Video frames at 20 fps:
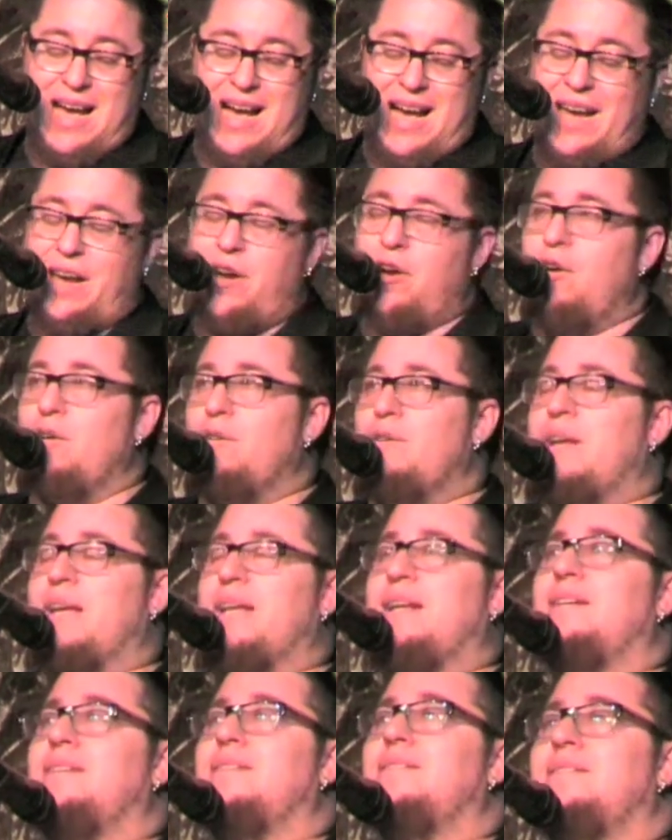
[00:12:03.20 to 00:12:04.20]
I heard
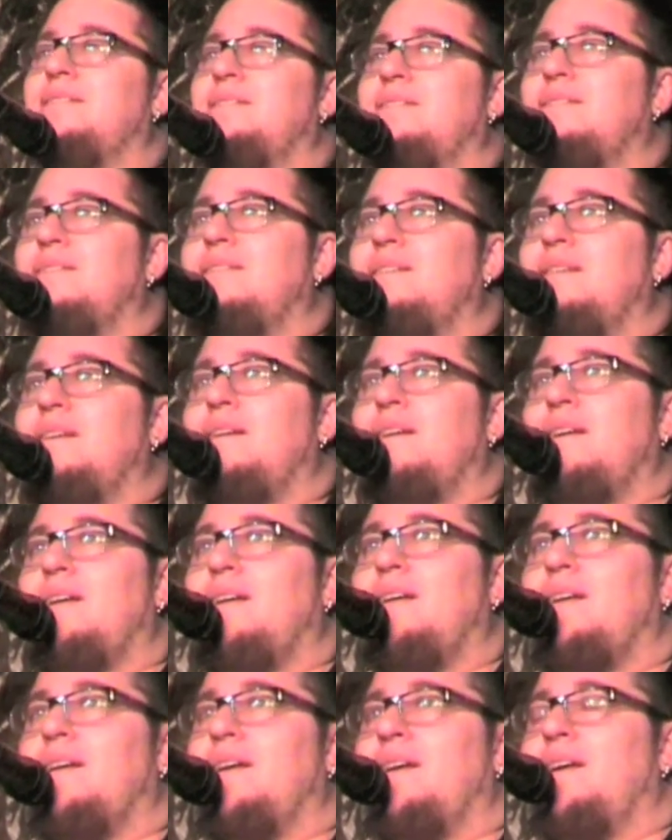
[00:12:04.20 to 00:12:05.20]
it
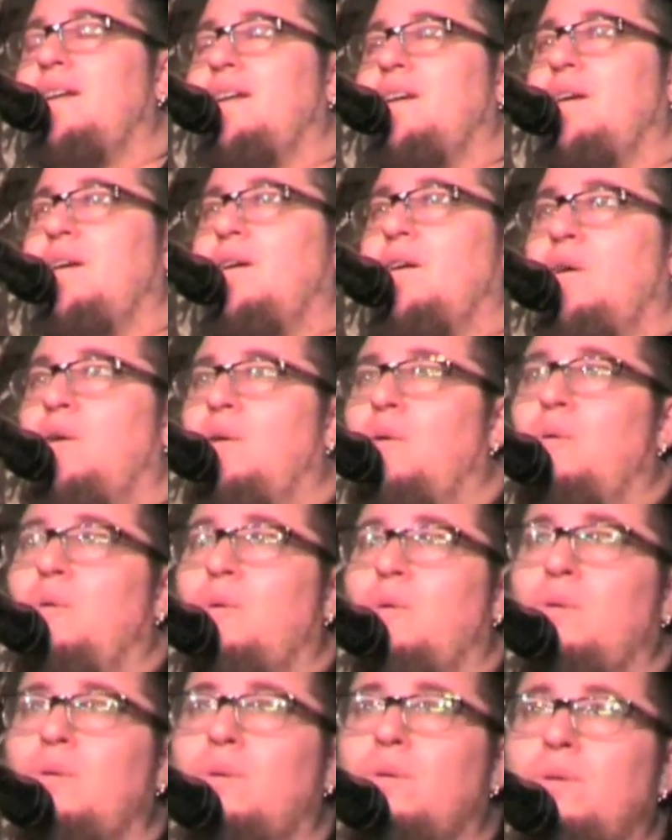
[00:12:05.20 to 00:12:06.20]
in a
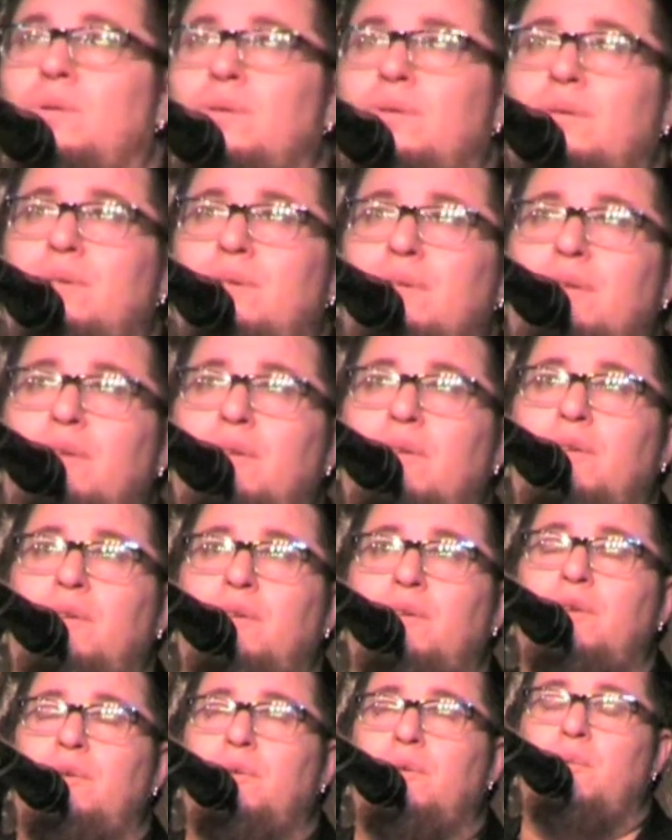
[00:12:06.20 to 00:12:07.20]
whole
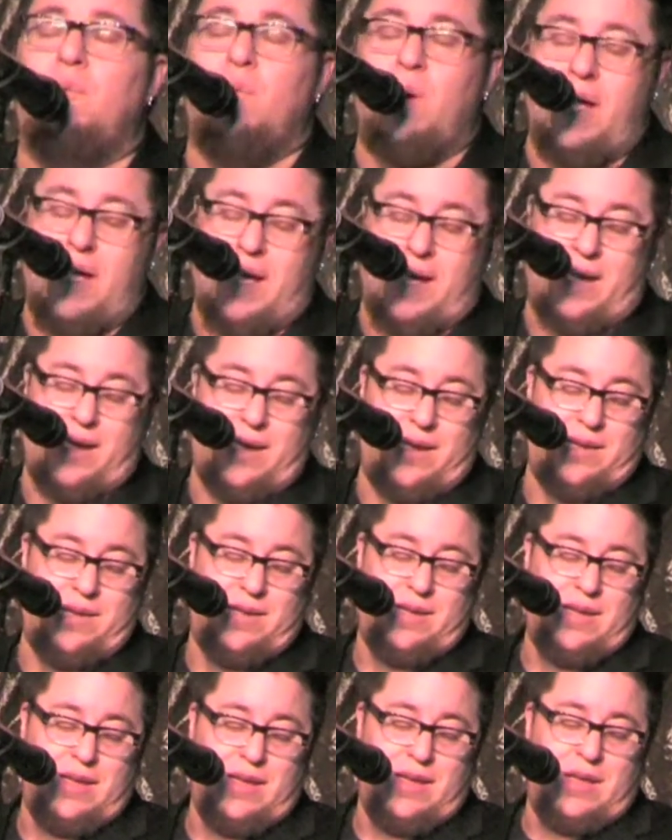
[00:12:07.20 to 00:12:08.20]
new
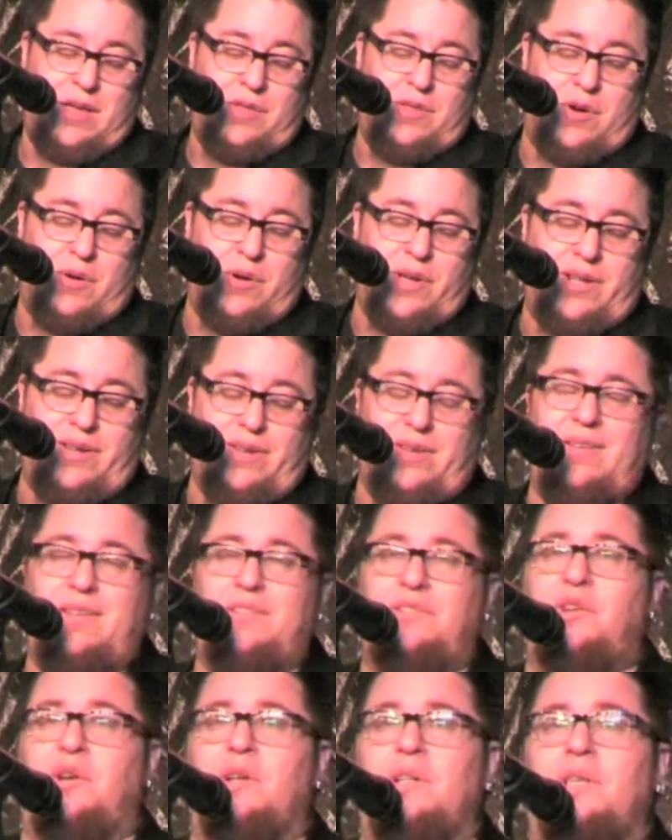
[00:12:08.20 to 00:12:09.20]
way, though
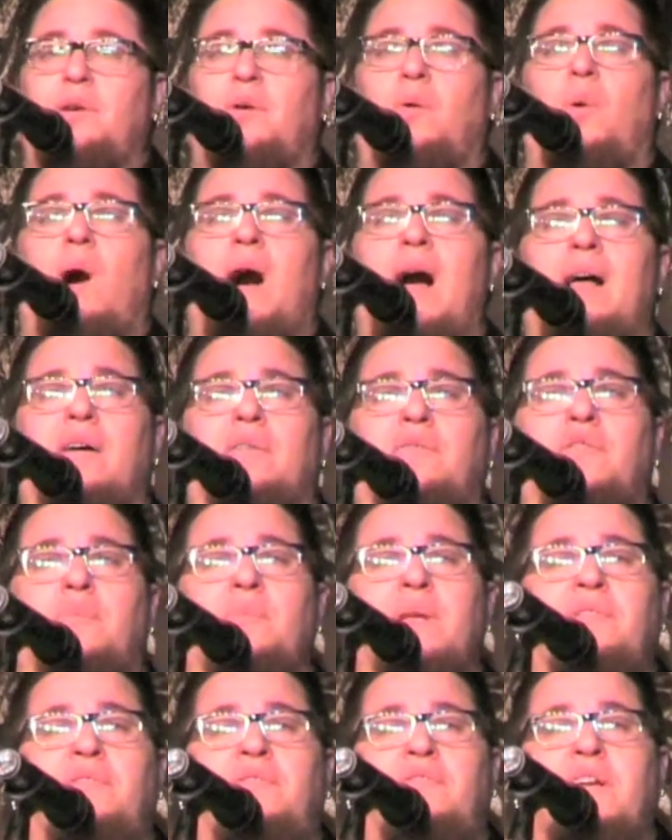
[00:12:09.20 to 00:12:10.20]
it took a little while for
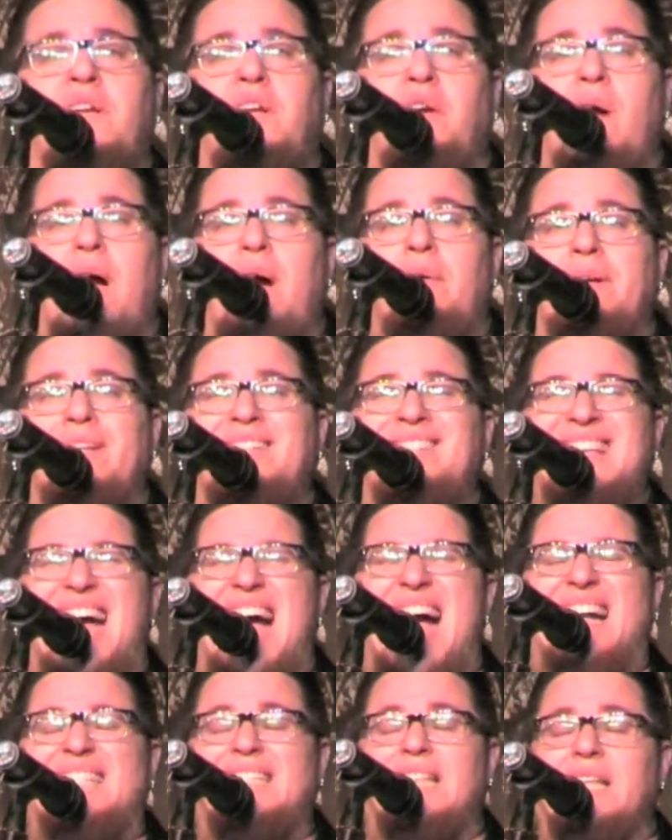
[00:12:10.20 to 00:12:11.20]
me to figure out
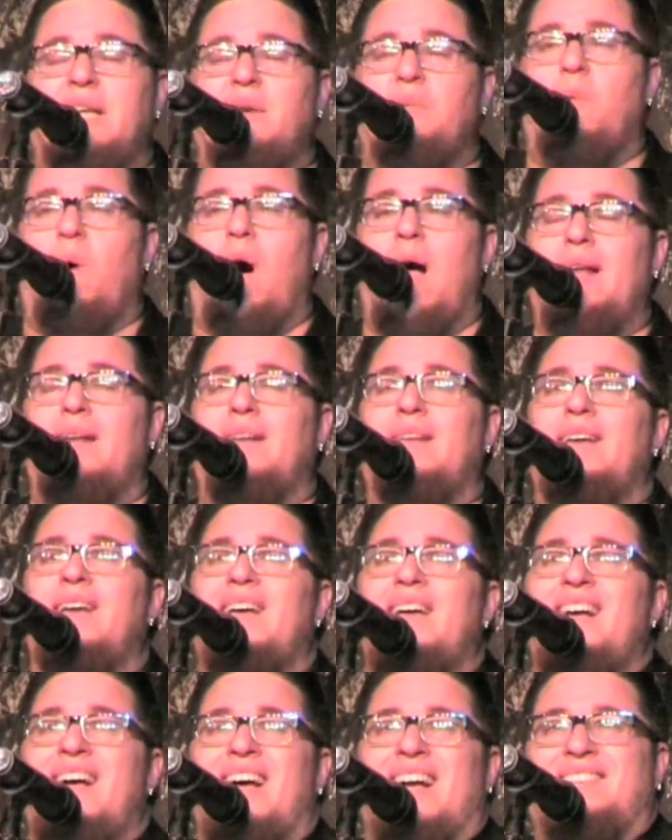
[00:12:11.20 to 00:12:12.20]
exactly what
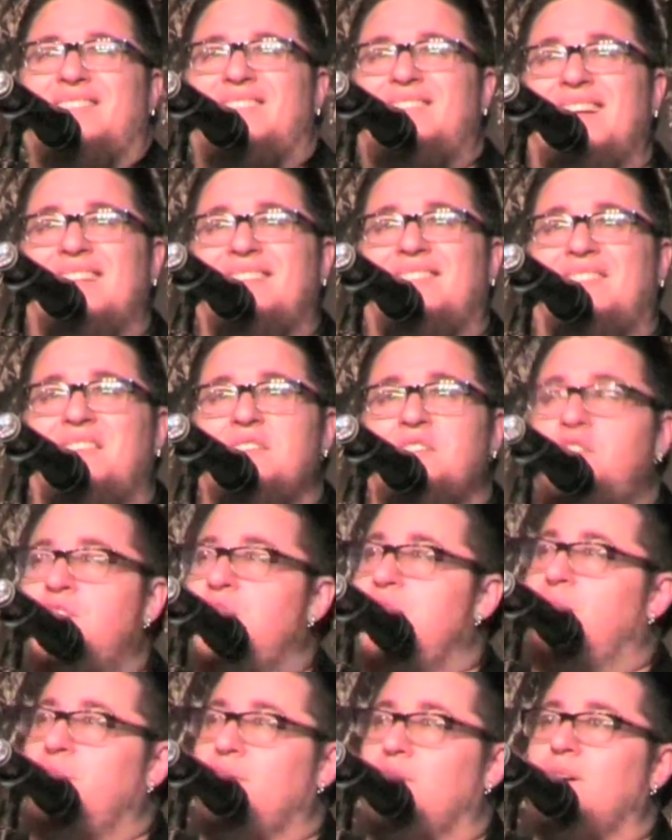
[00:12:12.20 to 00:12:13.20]
had sent the
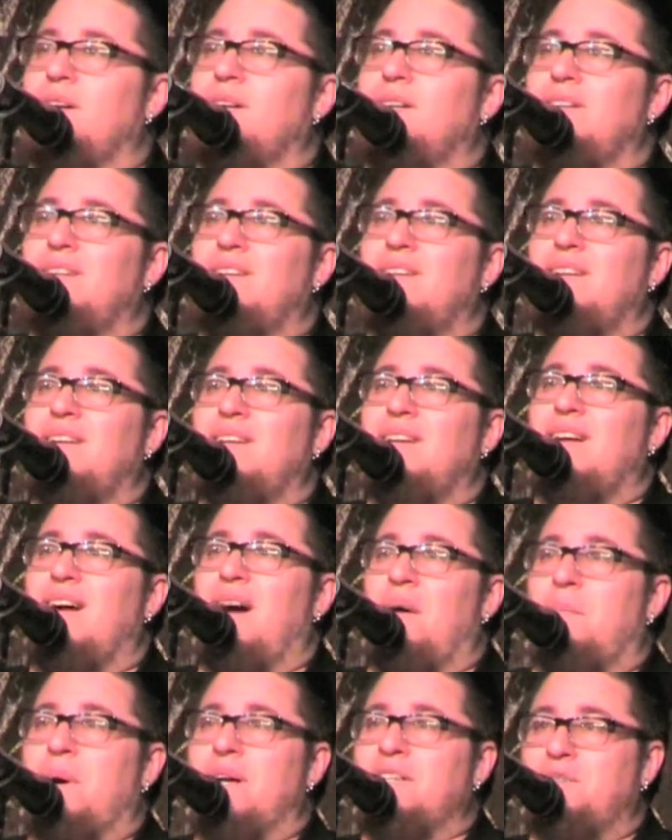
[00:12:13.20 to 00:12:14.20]
shiver
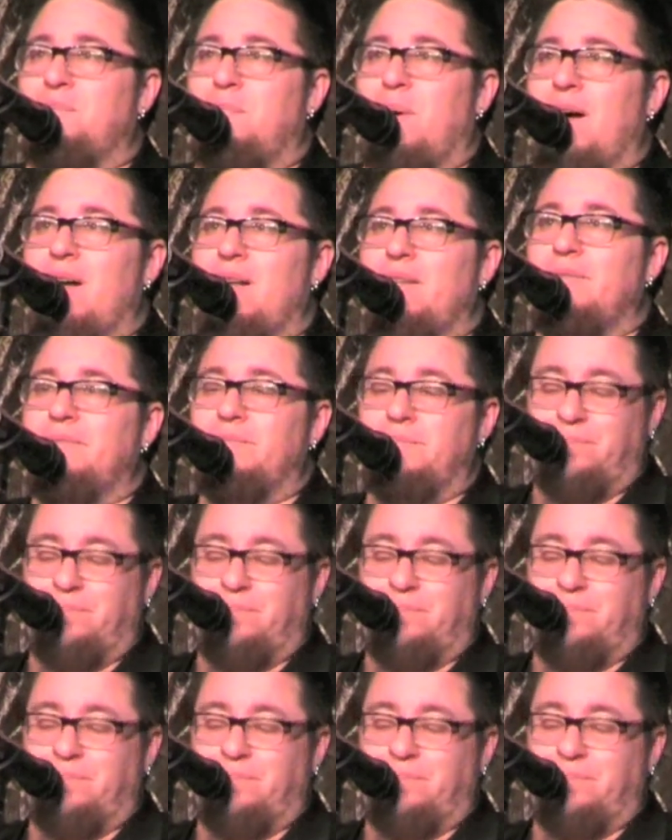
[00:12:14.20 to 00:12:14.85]
up my spine.